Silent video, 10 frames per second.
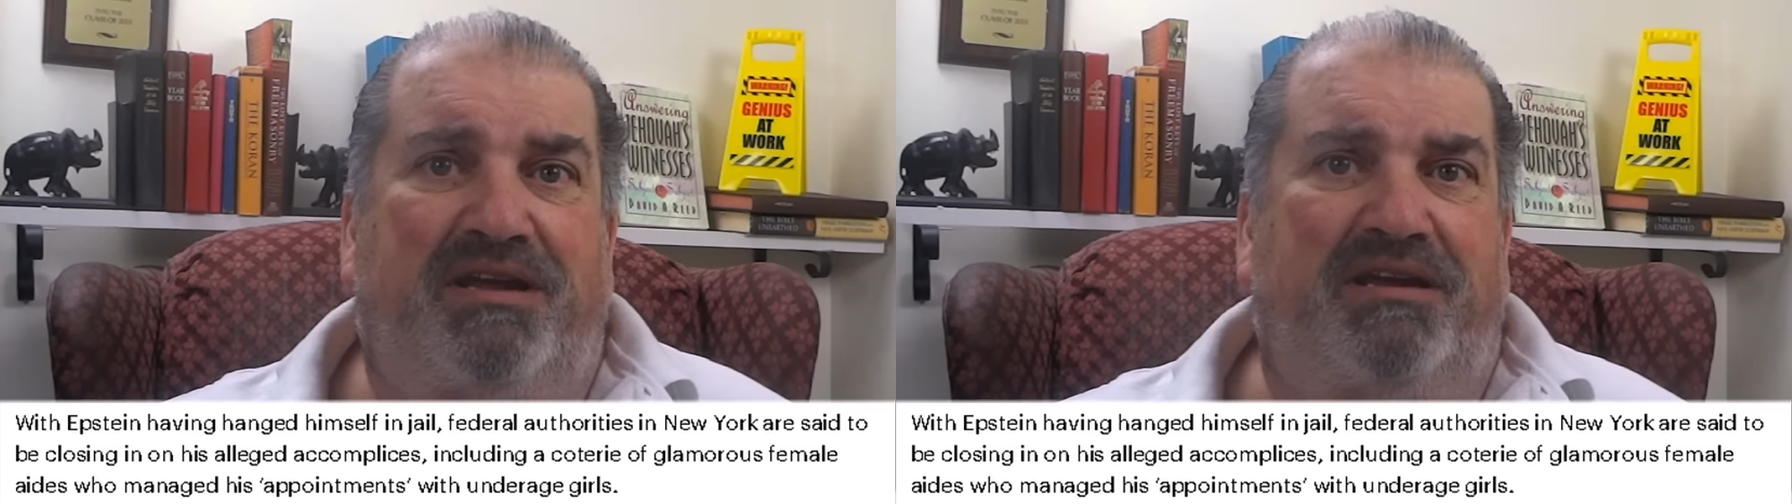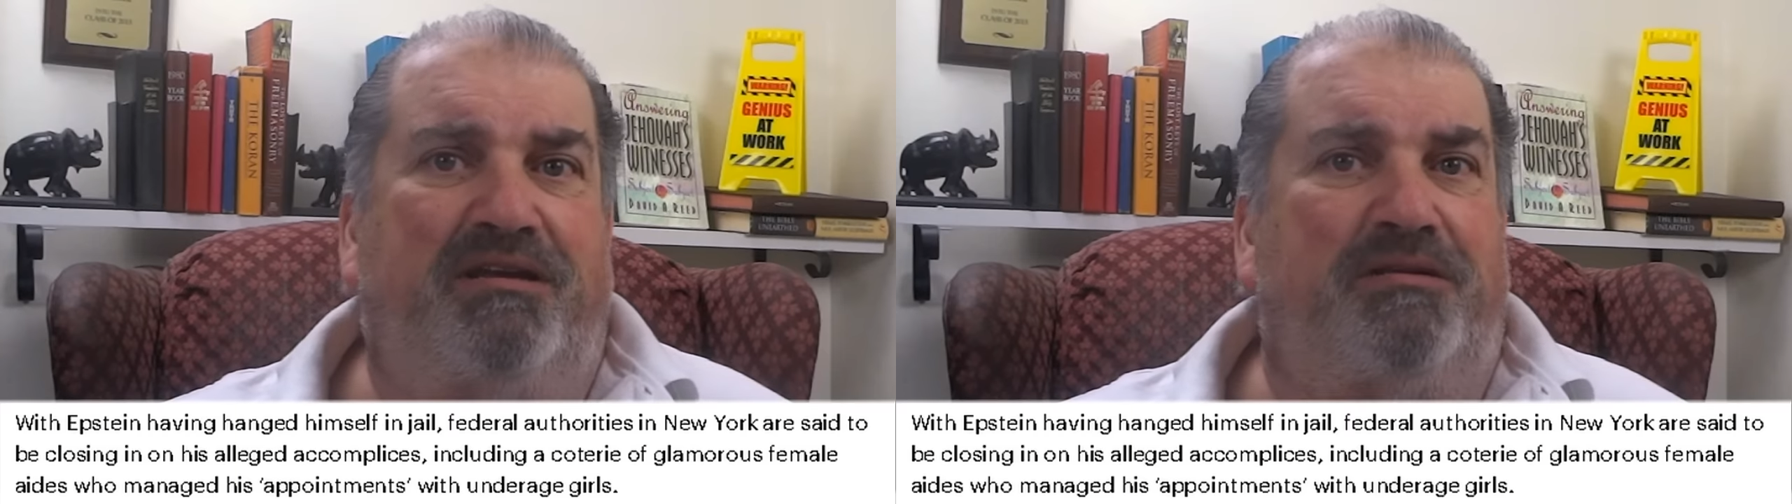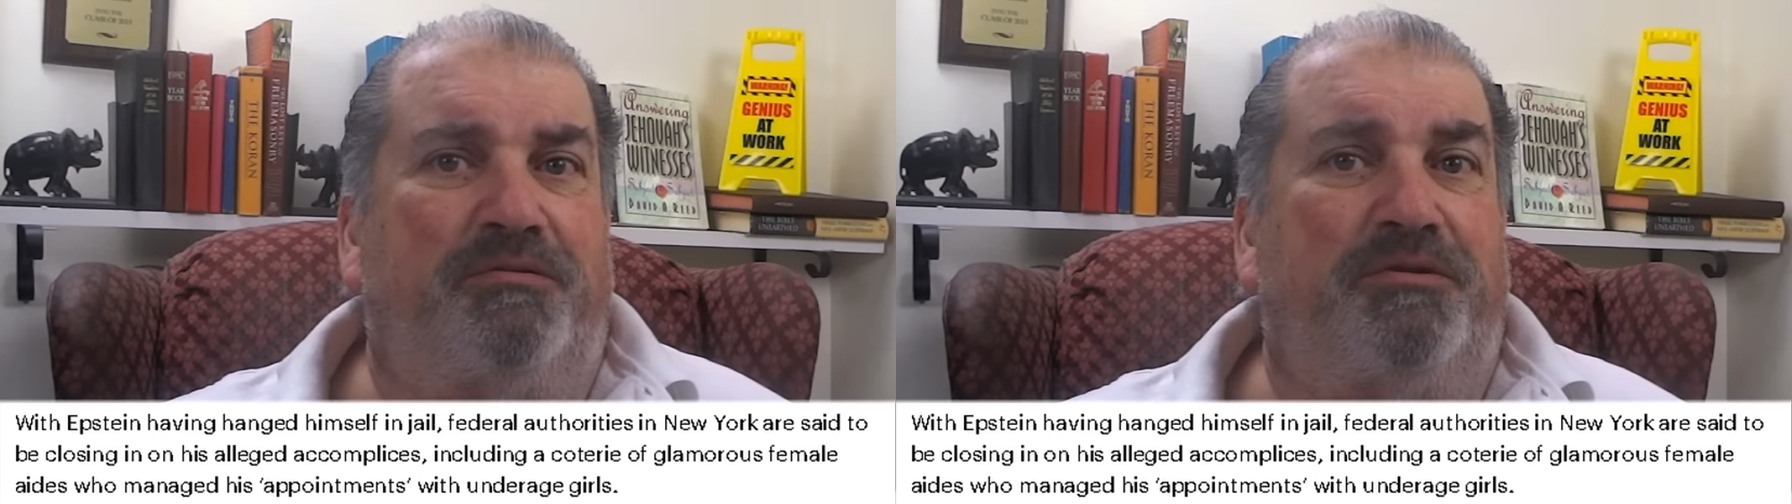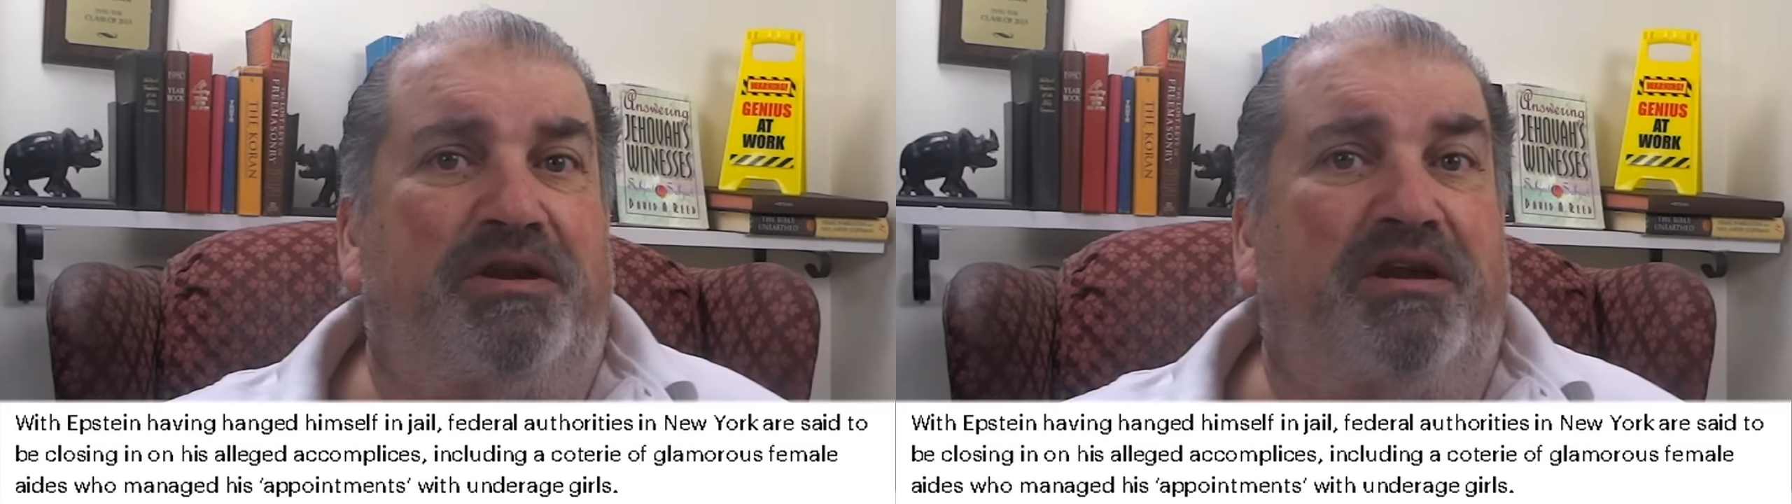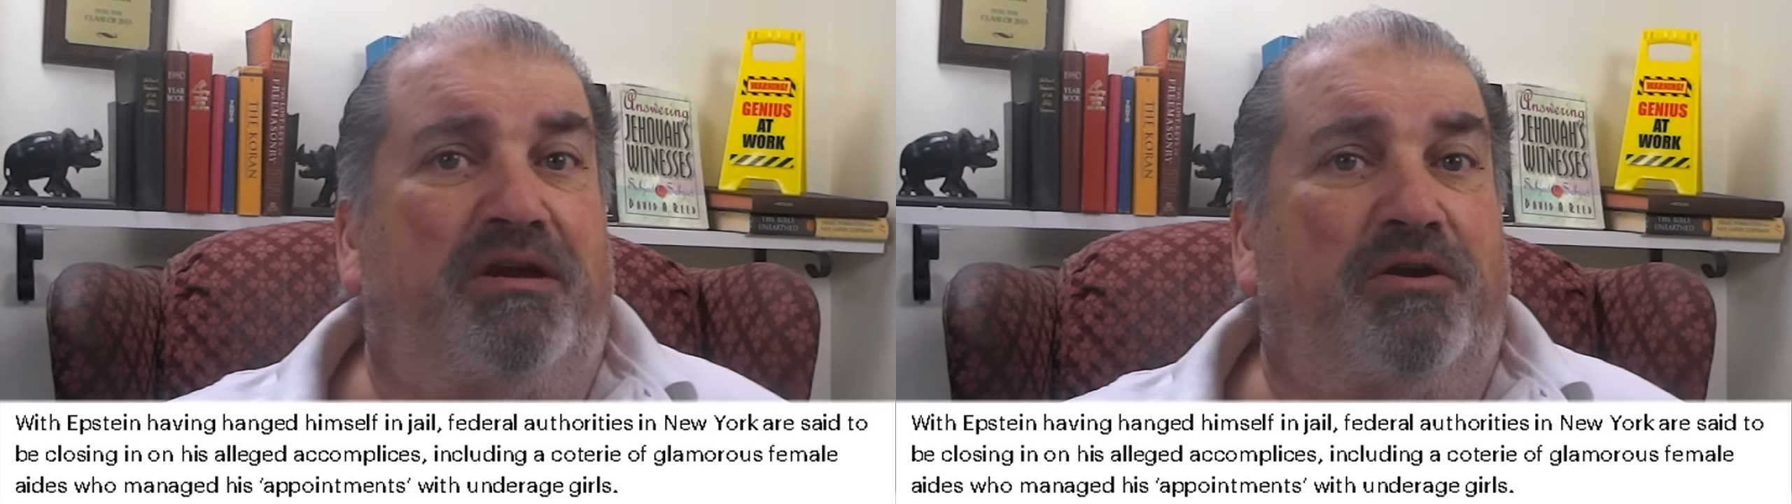
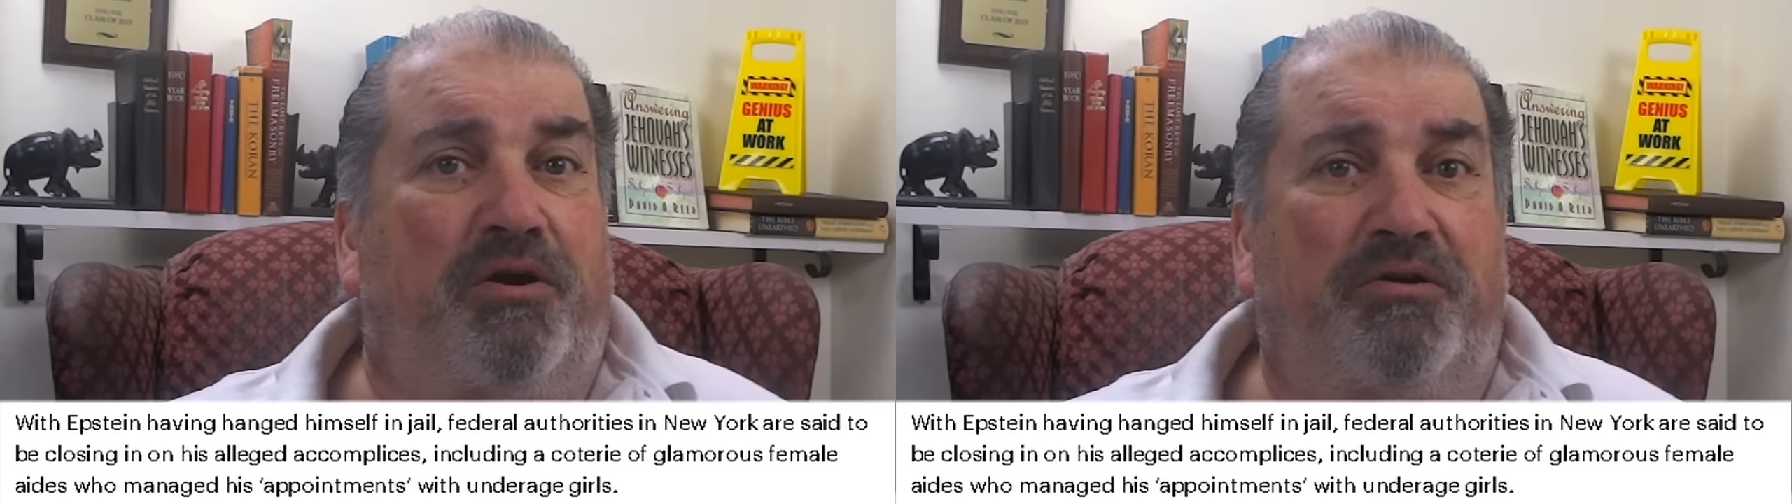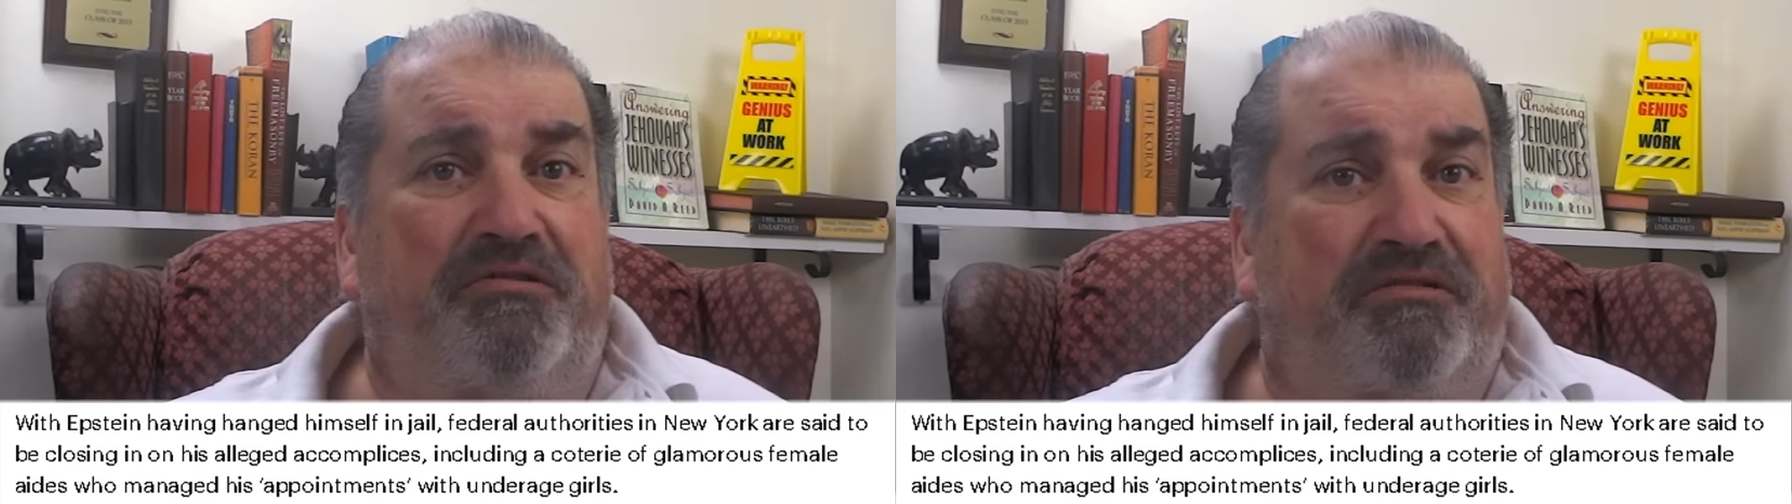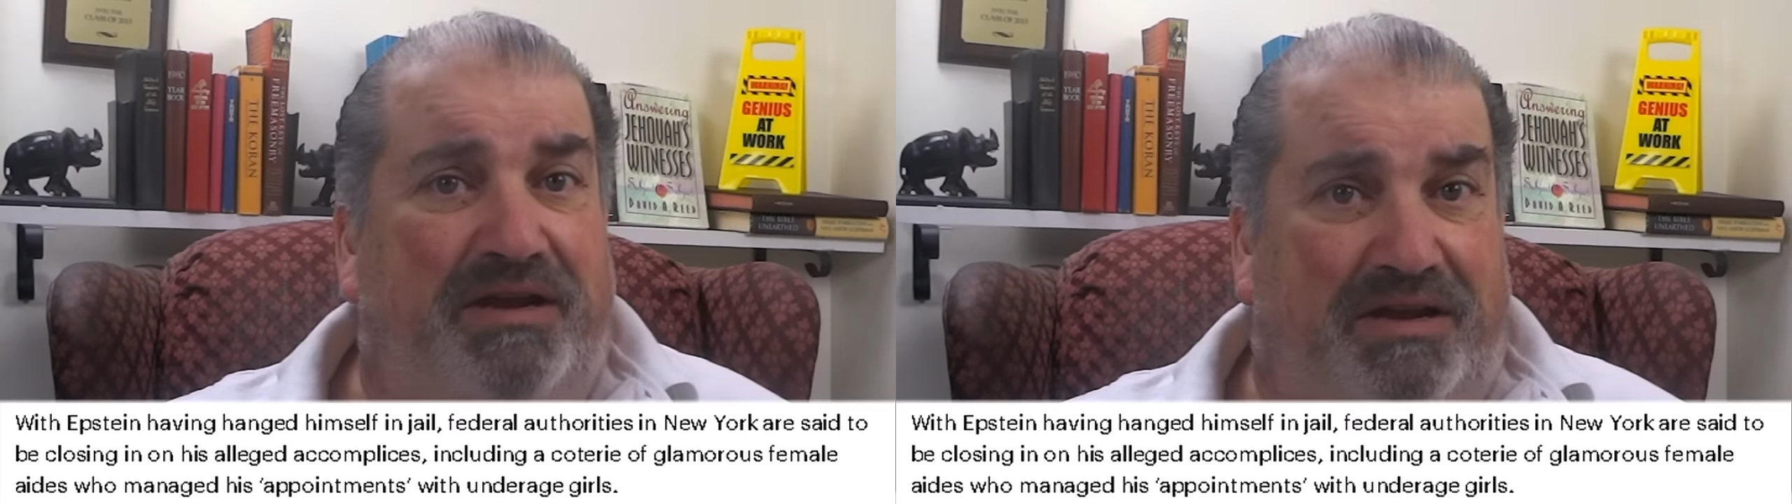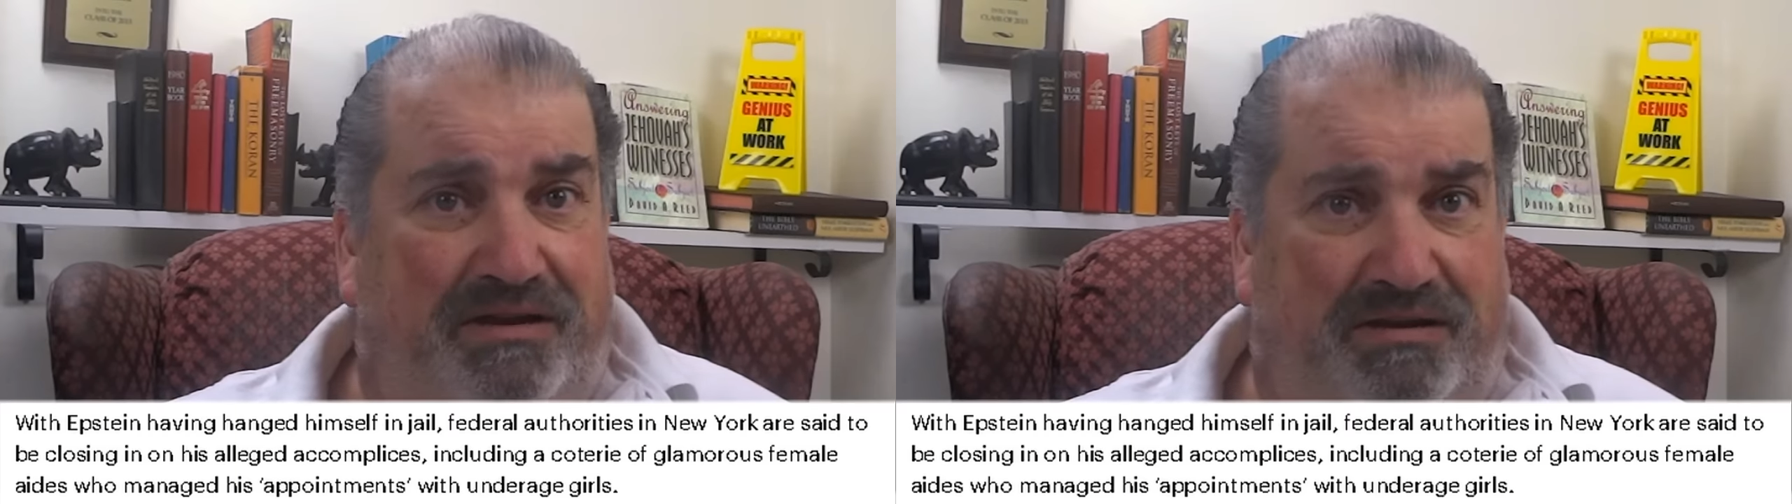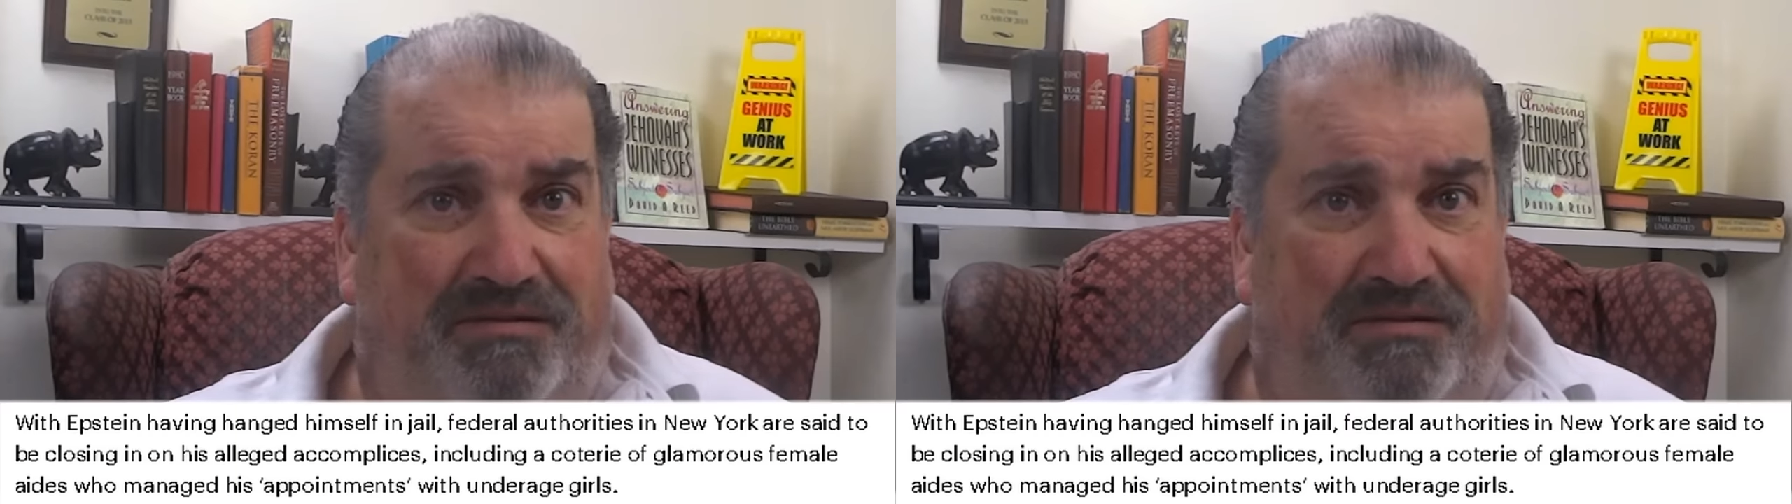including a coterie